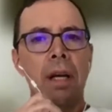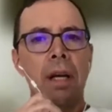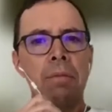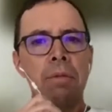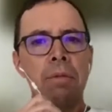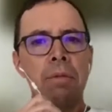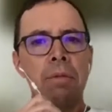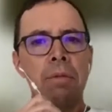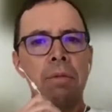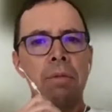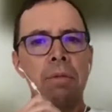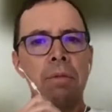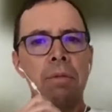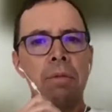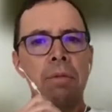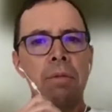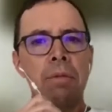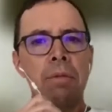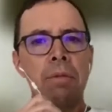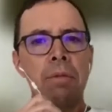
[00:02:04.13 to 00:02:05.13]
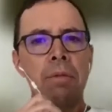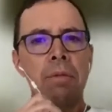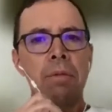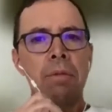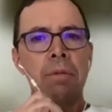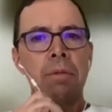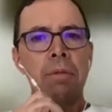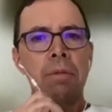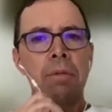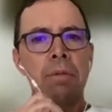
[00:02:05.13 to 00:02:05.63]
speaking to you from
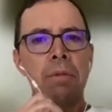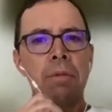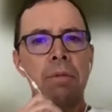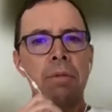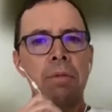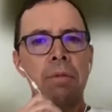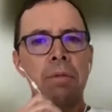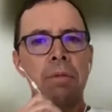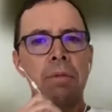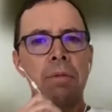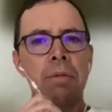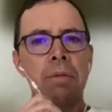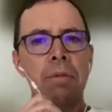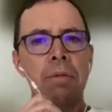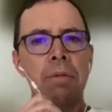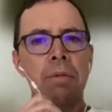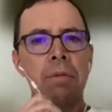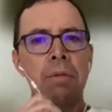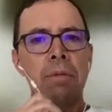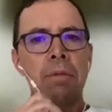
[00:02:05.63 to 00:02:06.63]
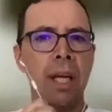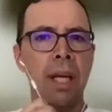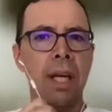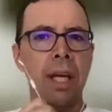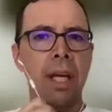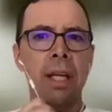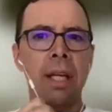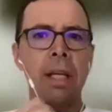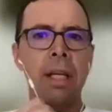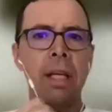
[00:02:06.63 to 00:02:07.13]
Mexico City today.
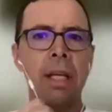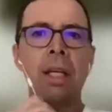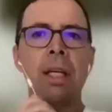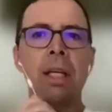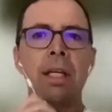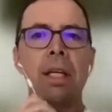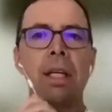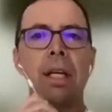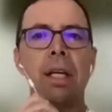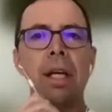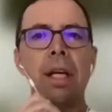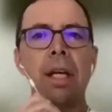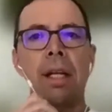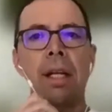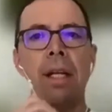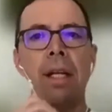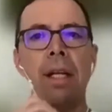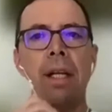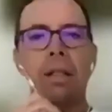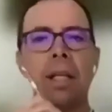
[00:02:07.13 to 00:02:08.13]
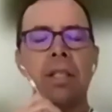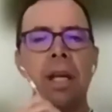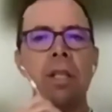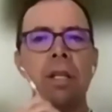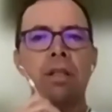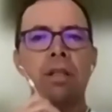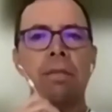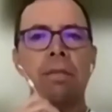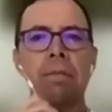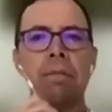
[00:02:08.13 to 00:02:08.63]
And like
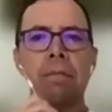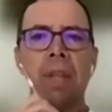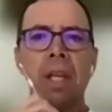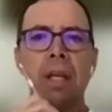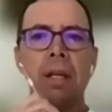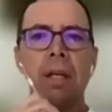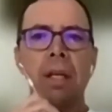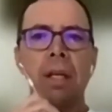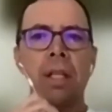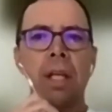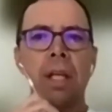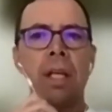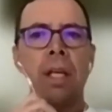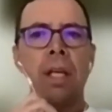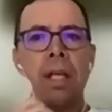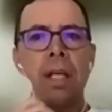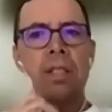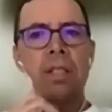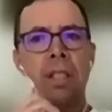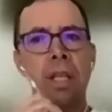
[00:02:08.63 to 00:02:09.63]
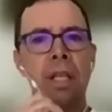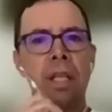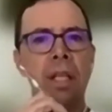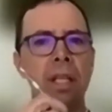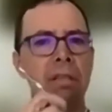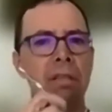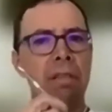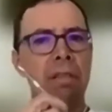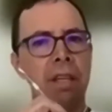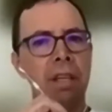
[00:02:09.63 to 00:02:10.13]
Tangier, it's a key
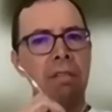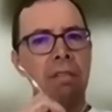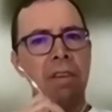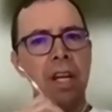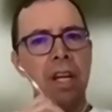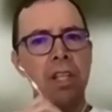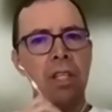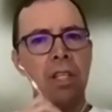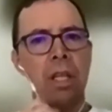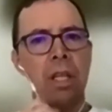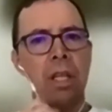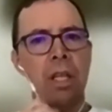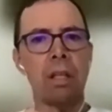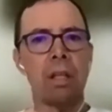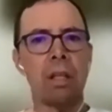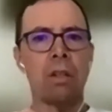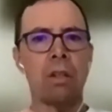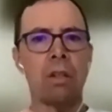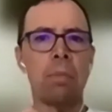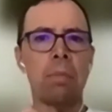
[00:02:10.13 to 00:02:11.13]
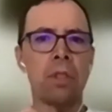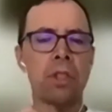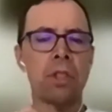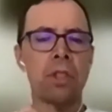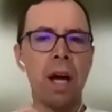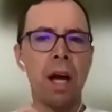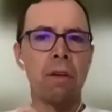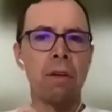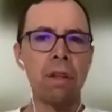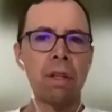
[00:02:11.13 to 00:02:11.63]
city of innovation in the
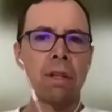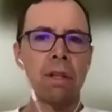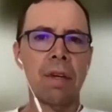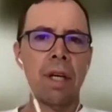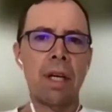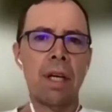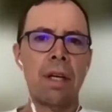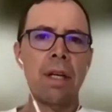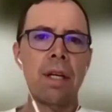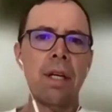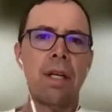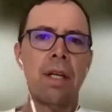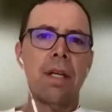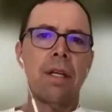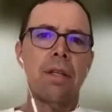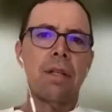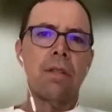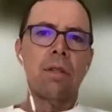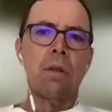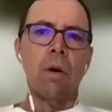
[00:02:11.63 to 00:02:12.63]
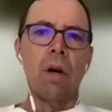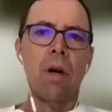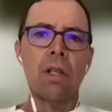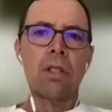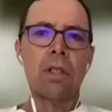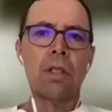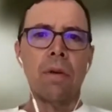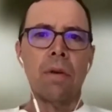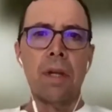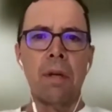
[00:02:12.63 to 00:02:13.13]
global South. So
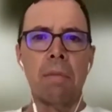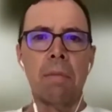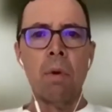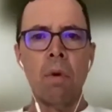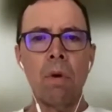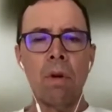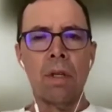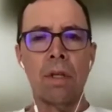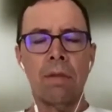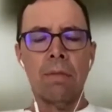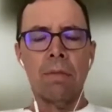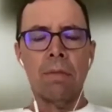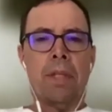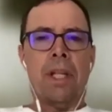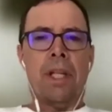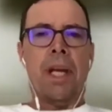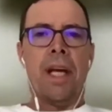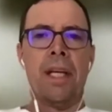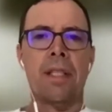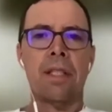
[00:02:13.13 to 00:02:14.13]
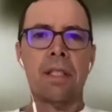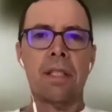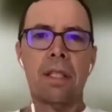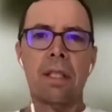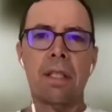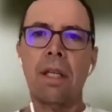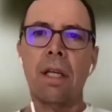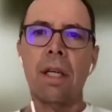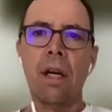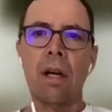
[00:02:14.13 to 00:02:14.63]
also an important place
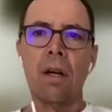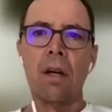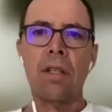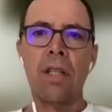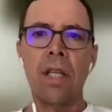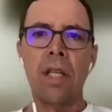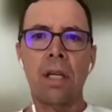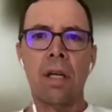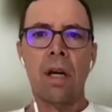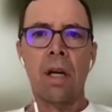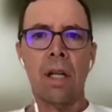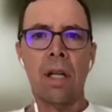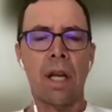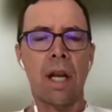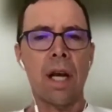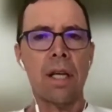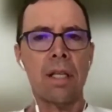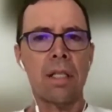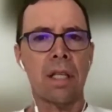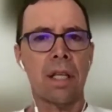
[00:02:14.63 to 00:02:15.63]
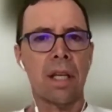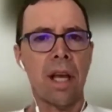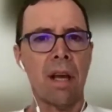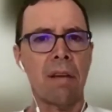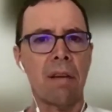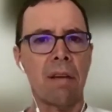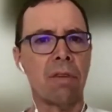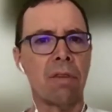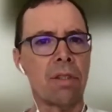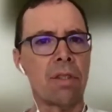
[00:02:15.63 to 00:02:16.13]
in our decolonizing
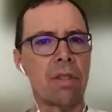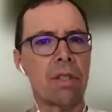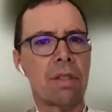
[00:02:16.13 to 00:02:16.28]
efforts.